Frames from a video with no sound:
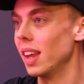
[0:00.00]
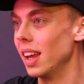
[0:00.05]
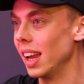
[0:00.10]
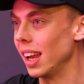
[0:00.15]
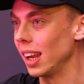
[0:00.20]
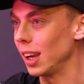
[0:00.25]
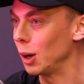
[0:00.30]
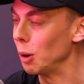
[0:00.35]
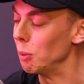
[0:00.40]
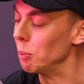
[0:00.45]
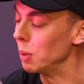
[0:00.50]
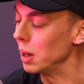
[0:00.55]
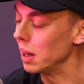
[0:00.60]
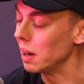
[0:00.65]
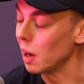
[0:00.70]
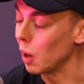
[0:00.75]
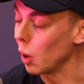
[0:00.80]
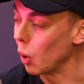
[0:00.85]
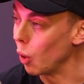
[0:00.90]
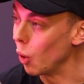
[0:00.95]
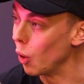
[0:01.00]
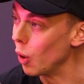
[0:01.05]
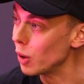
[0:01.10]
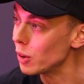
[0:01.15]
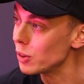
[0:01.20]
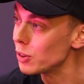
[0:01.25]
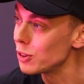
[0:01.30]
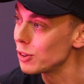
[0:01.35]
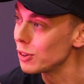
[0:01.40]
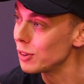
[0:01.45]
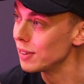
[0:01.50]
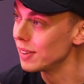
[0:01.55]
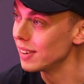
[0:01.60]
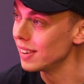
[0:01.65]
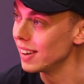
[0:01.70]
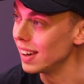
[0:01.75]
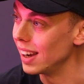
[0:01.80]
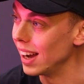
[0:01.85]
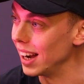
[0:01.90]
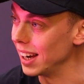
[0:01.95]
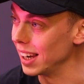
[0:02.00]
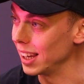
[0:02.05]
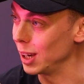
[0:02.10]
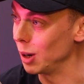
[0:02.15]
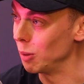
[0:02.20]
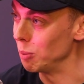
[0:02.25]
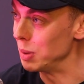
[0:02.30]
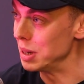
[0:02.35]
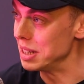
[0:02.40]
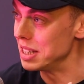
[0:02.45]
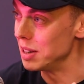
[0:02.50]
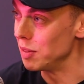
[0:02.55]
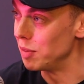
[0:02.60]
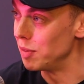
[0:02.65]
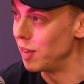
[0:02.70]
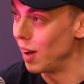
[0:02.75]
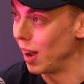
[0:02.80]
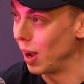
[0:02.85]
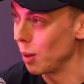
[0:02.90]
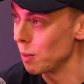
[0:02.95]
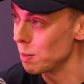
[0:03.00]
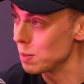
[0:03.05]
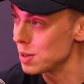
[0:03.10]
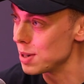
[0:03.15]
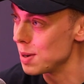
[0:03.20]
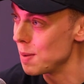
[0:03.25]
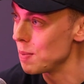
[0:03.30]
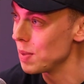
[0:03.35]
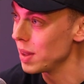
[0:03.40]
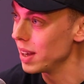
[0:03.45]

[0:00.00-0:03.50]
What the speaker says: it can be learned and it can be developed.